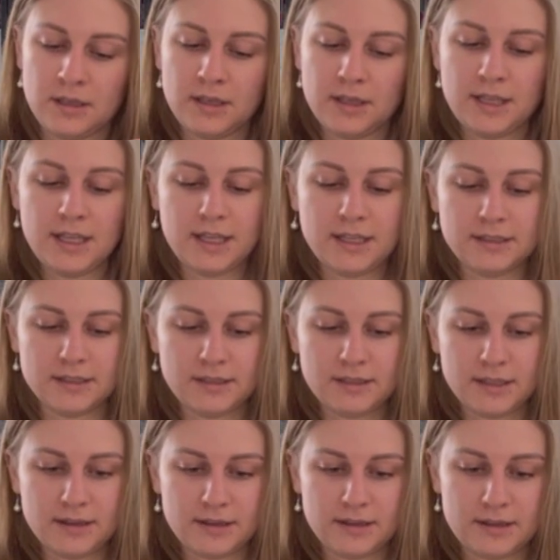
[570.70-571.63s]
He did
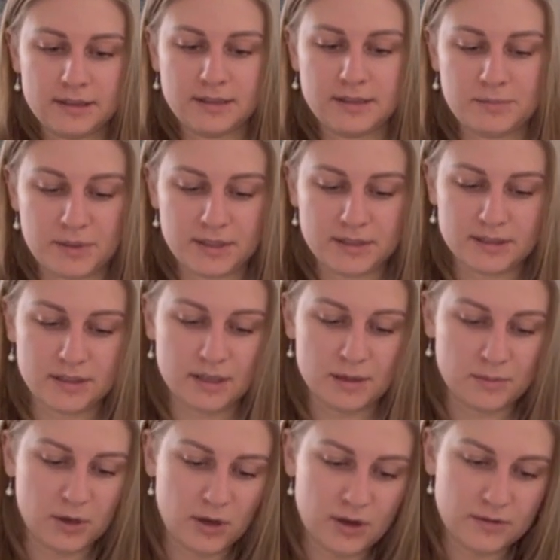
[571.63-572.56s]
get this piece to
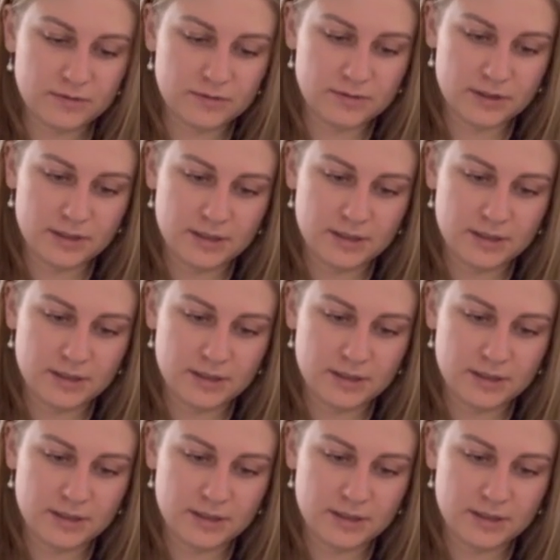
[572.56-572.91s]
come off,